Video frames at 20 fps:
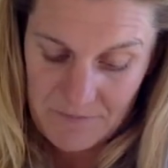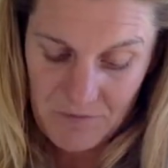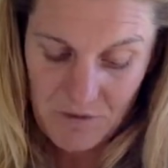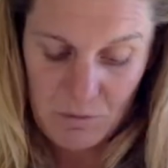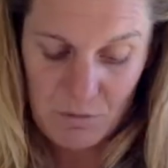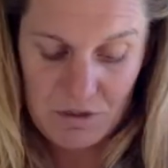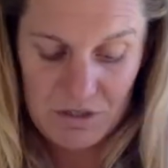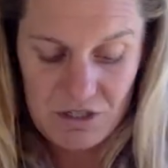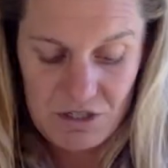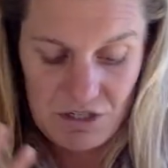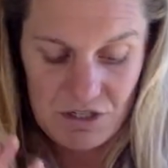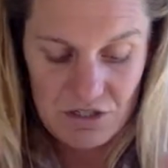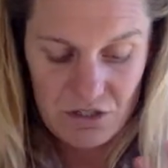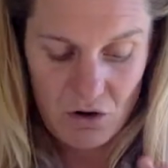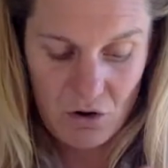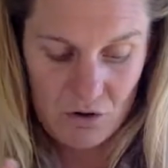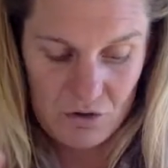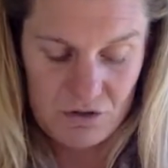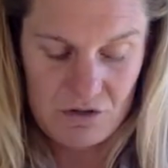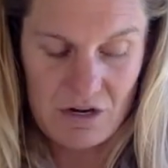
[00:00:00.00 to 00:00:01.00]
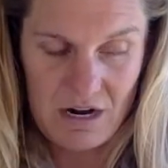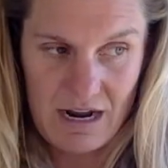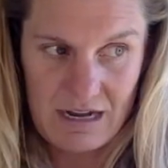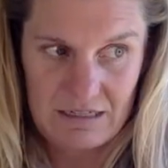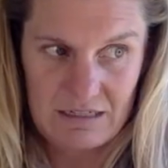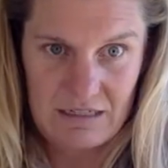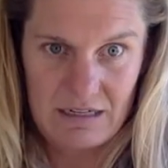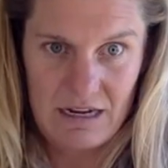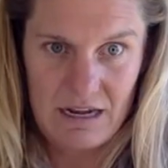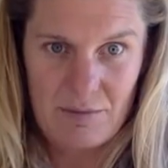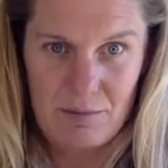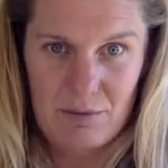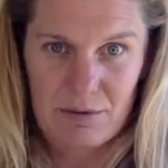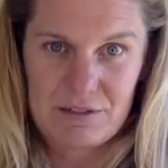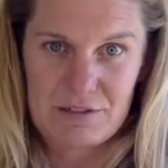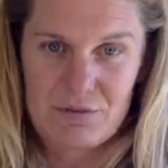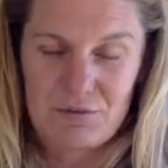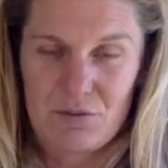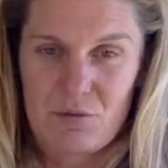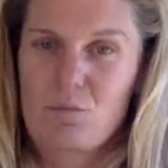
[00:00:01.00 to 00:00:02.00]
wanted to just contrast a couple
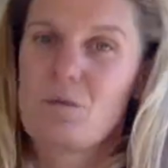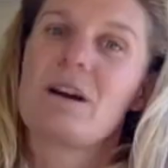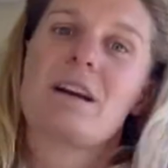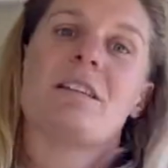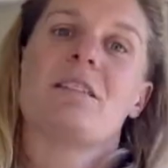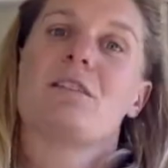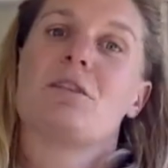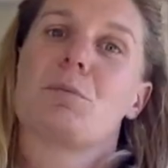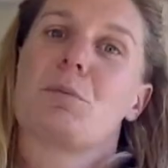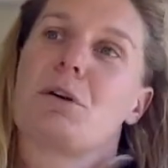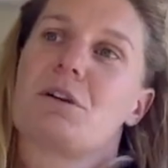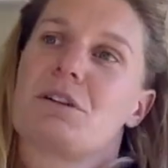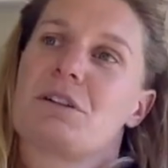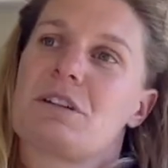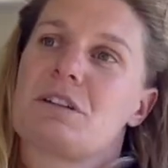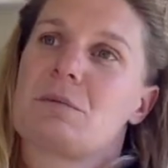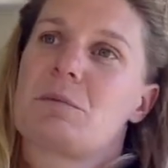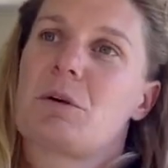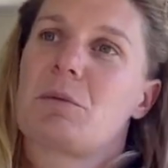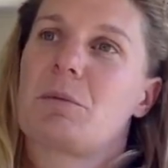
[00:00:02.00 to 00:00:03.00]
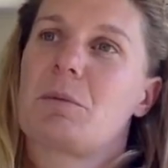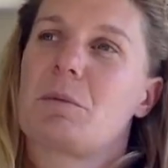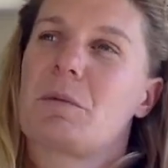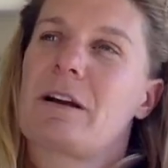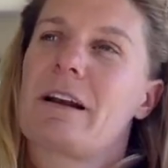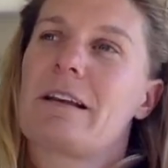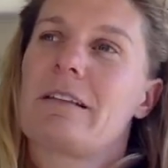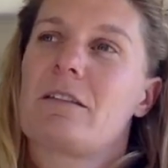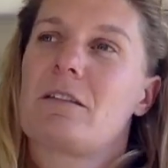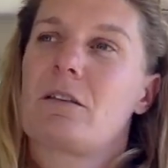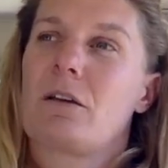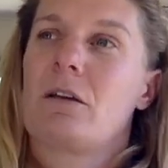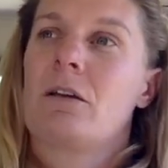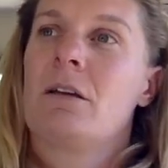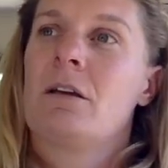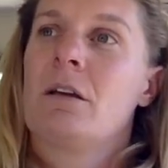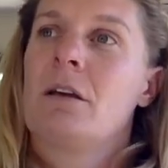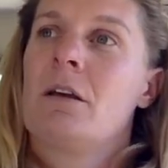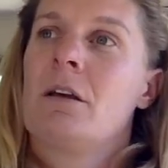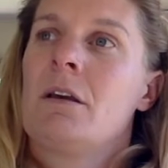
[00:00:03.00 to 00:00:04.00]
of different ways to approach this problem, right? So
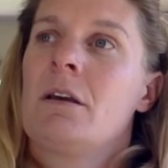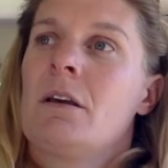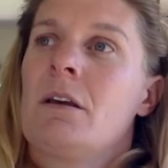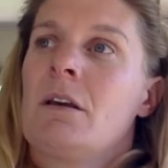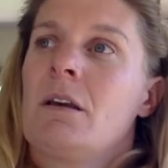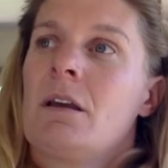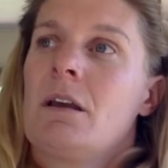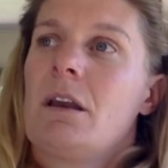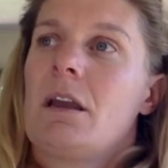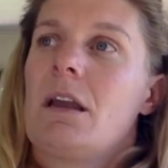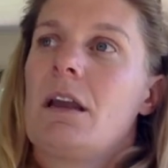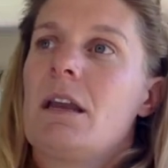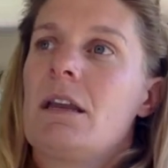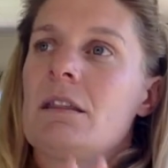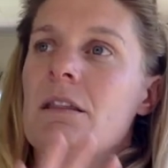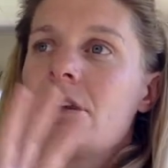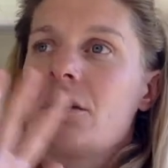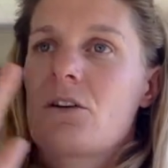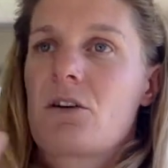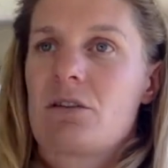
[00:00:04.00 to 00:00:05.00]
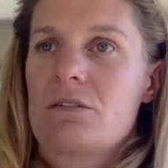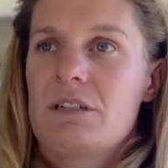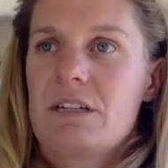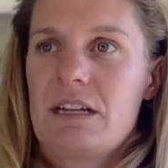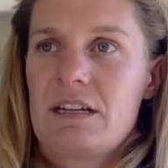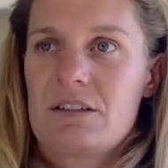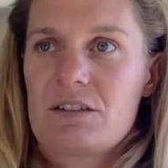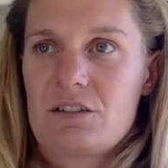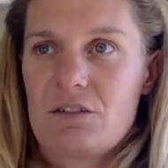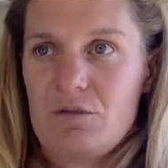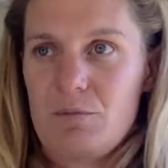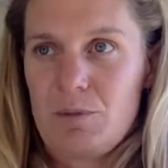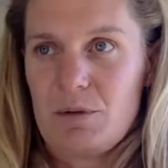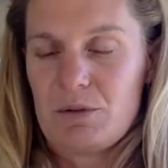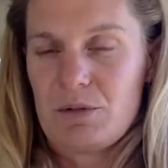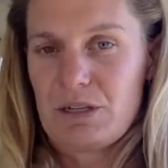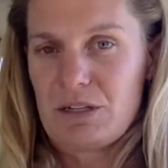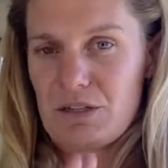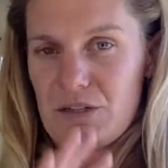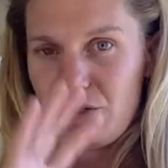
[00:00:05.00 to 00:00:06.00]
in the context of
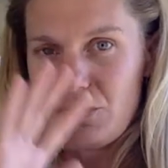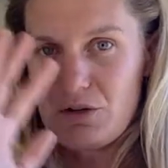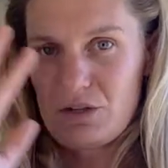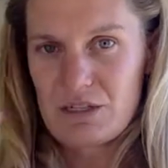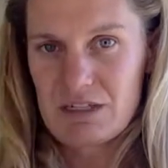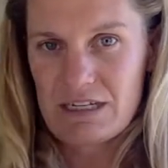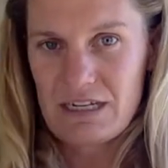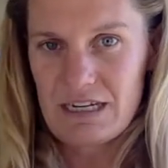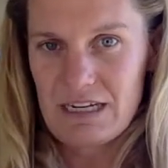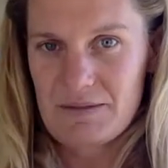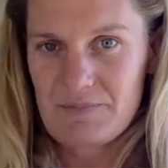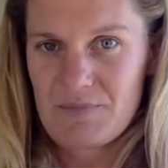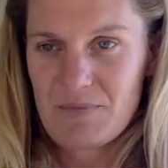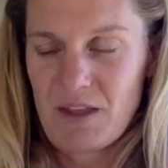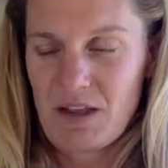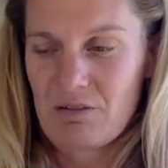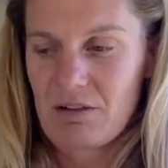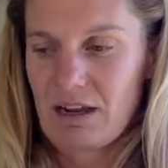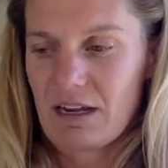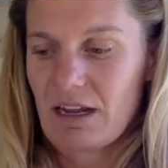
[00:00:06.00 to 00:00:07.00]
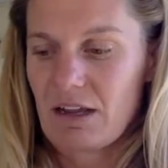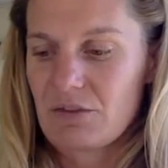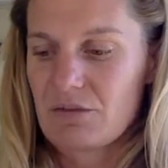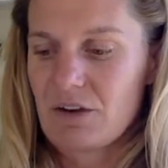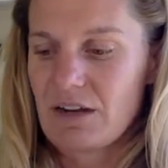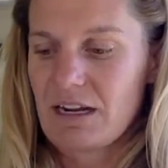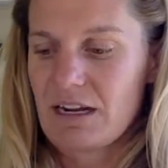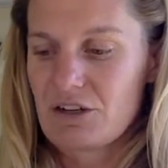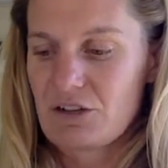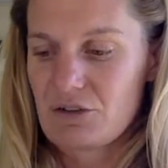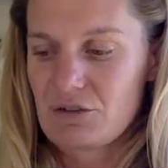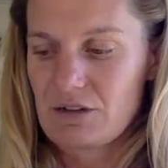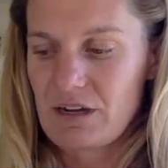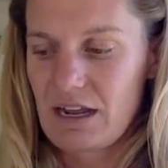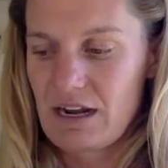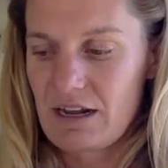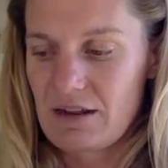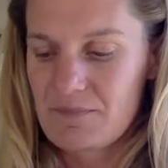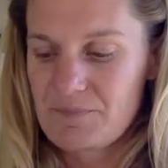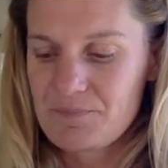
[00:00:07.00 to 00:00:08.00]
building certainty around our financial
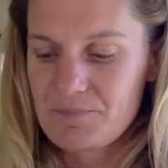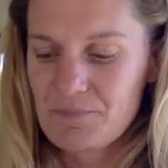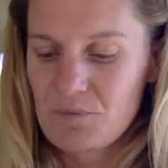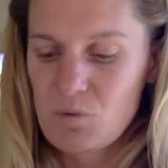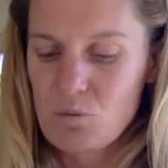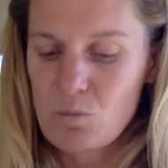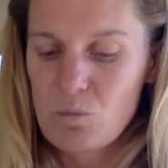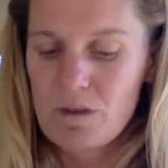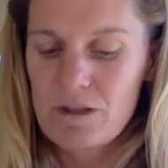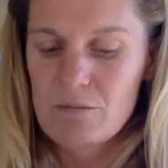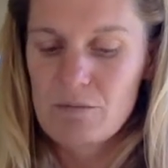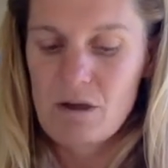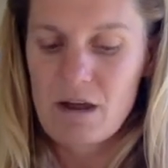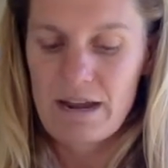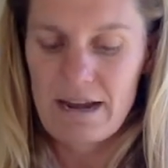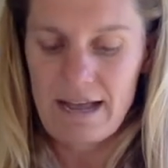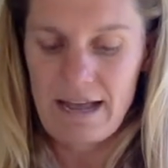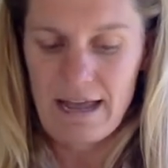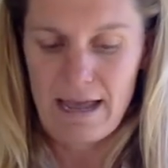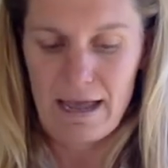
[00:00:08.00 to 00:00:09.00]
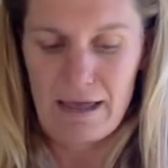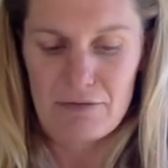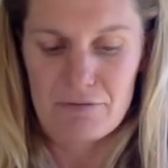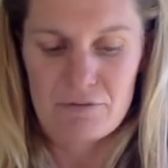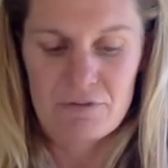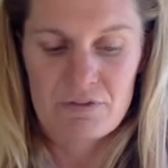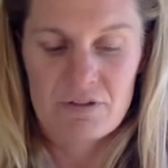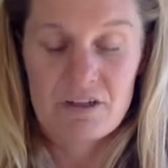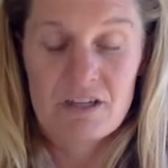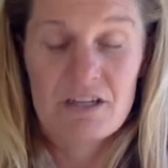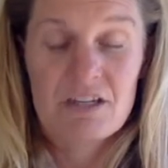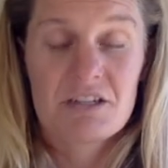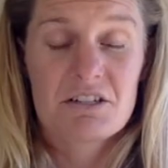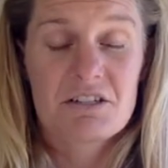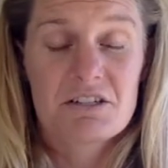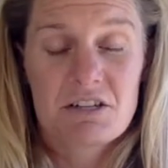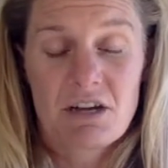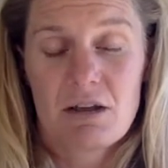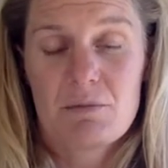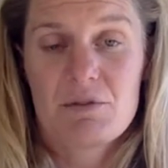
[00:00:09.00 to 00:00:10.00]
data, we might have
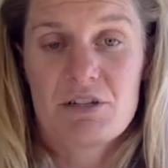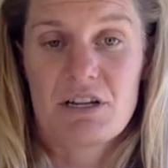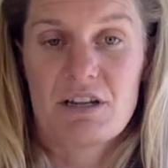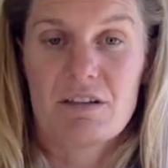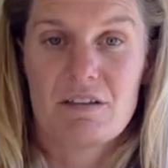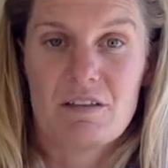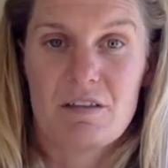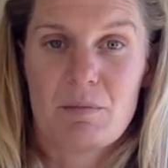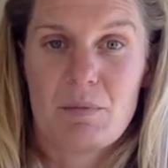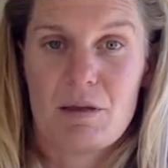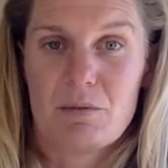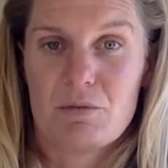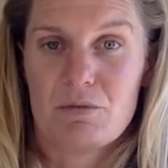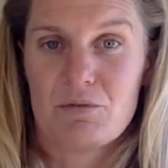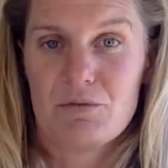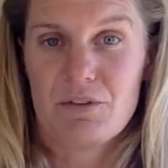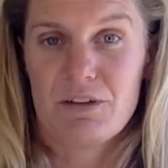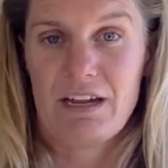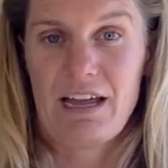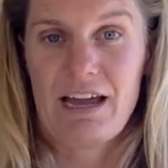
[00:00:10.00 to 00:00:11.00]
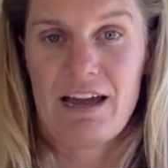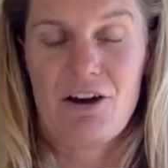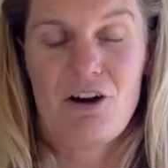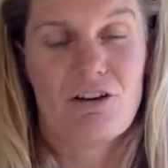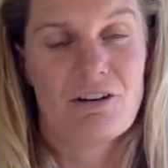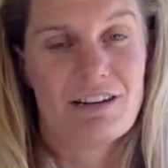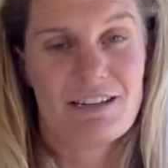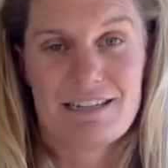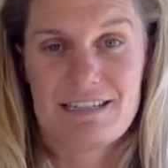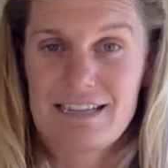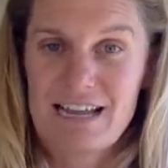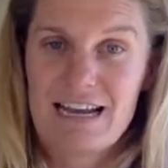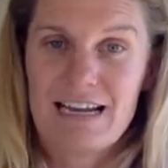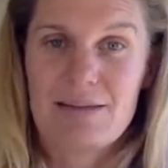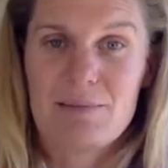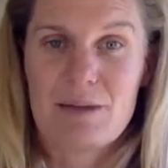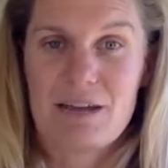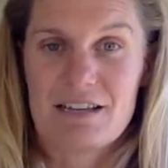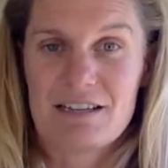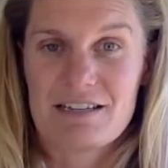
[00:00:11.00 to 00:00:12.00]
timesheets that people fill out on a
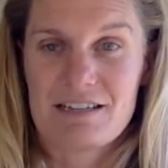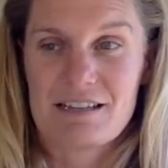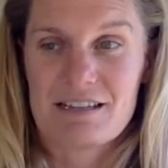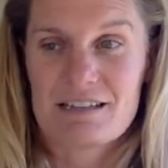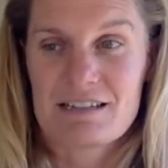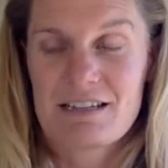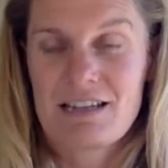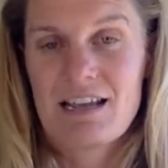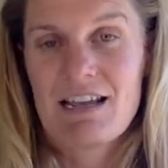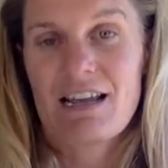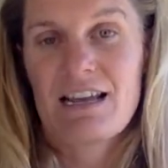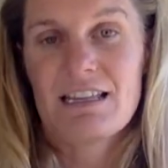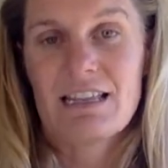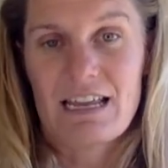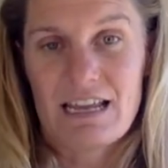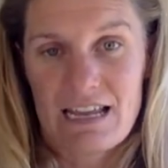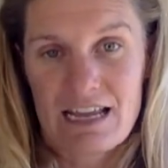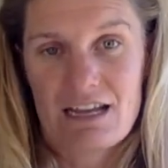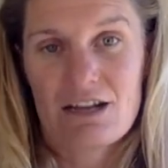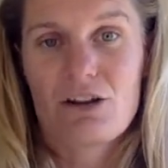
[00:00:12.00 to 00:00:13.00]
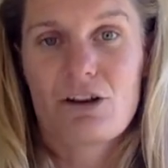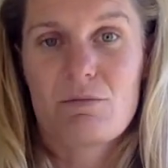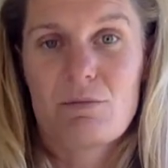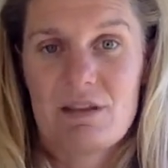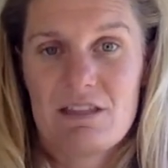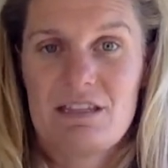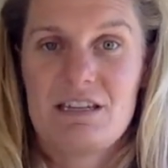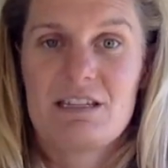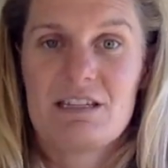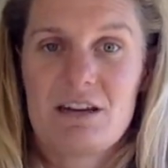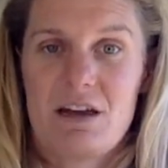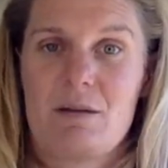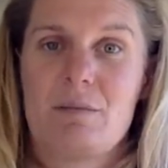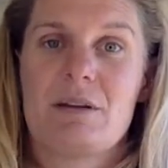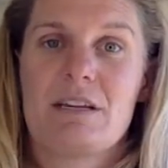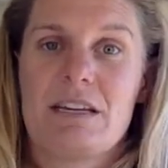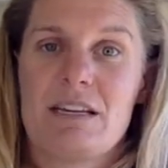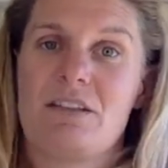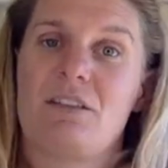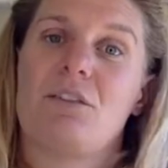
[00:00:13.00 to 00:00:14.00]
daily basis. They increment their time
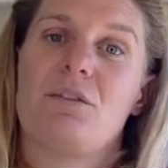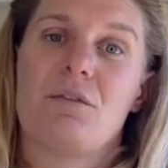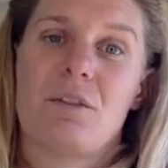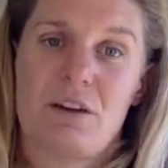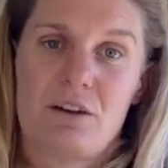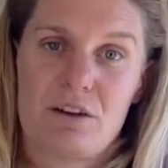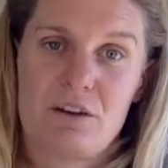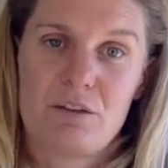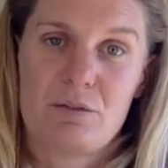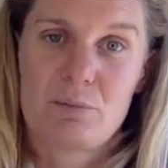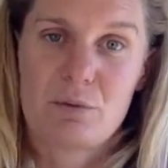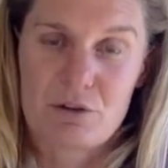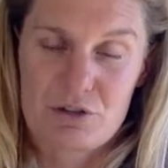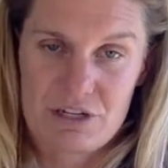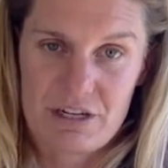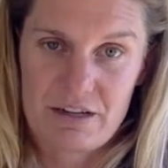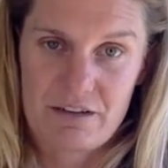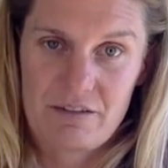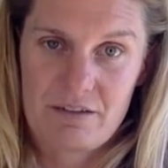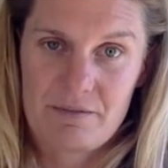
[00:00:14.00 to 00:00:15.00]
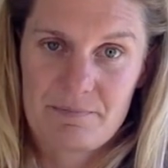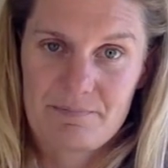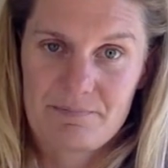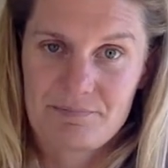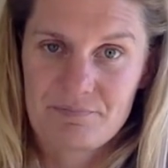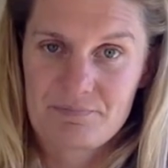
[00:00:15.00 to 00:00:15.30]
against various projects.